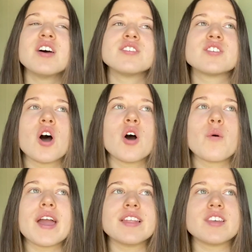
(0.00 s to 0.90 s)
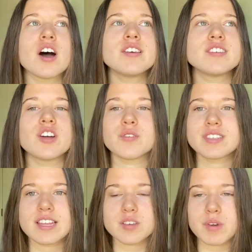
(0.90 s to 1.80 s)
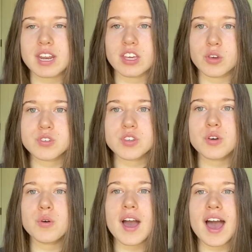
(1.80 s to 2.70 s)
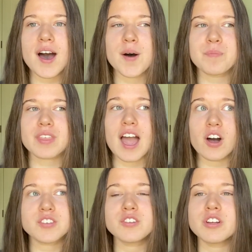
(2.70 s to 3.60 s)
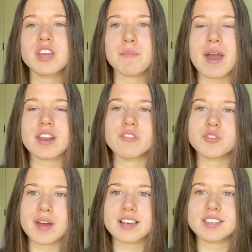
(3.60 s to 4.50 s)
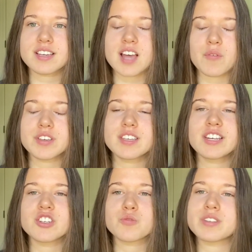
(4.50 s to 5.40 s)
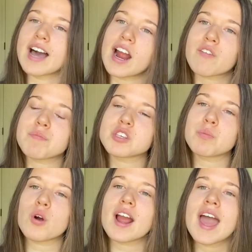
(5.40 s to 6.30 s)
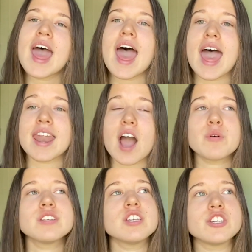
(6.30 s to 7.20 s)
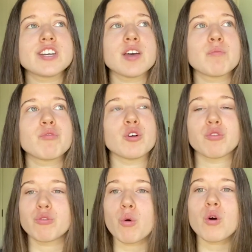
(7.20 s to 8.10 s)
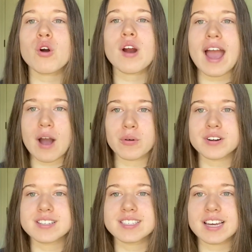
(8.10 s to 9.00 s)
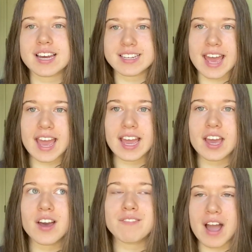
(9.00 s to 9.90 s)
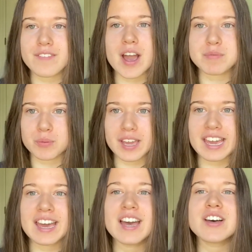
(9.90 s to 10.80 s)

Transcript: So it does, you know, get some getting used to. I also did competitive gymnastics. I recently just retired from the sport, and I was at the gym for 4 hours a day, 5 times a week.